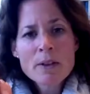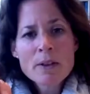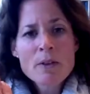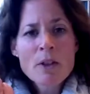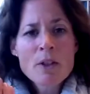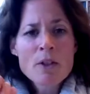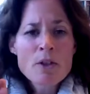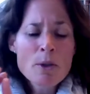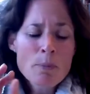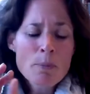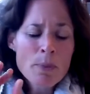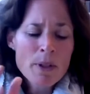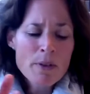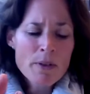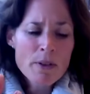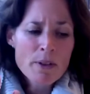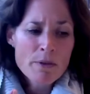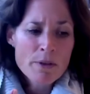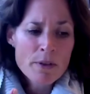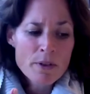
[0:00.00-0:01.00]
it's a bit
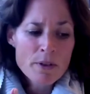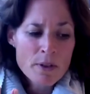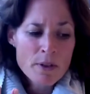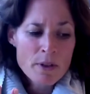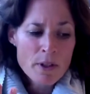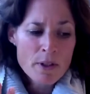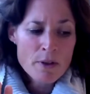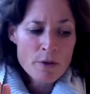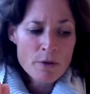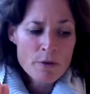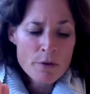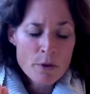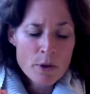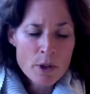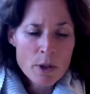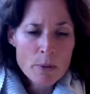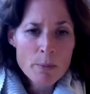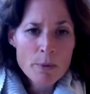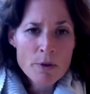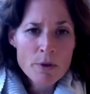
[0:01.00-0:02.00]
different. It's
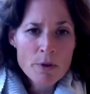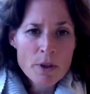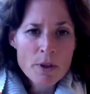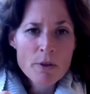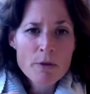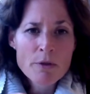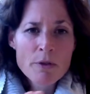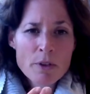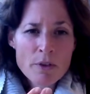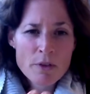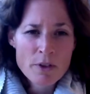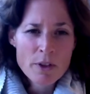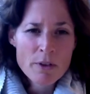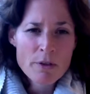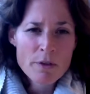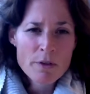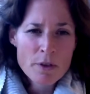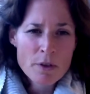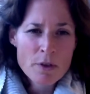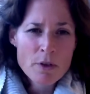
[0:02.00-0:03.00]
40% of the
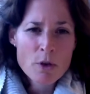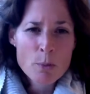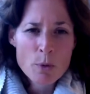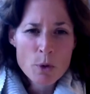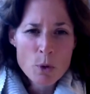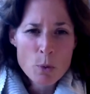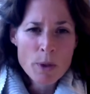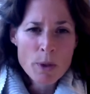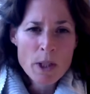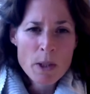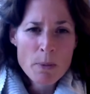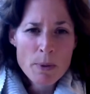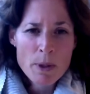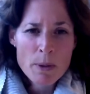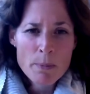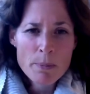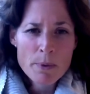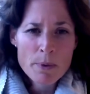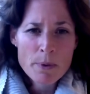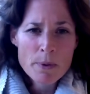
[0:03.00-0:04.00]
differences between
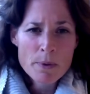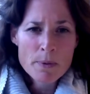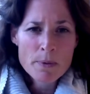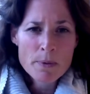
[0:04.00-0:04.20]
people.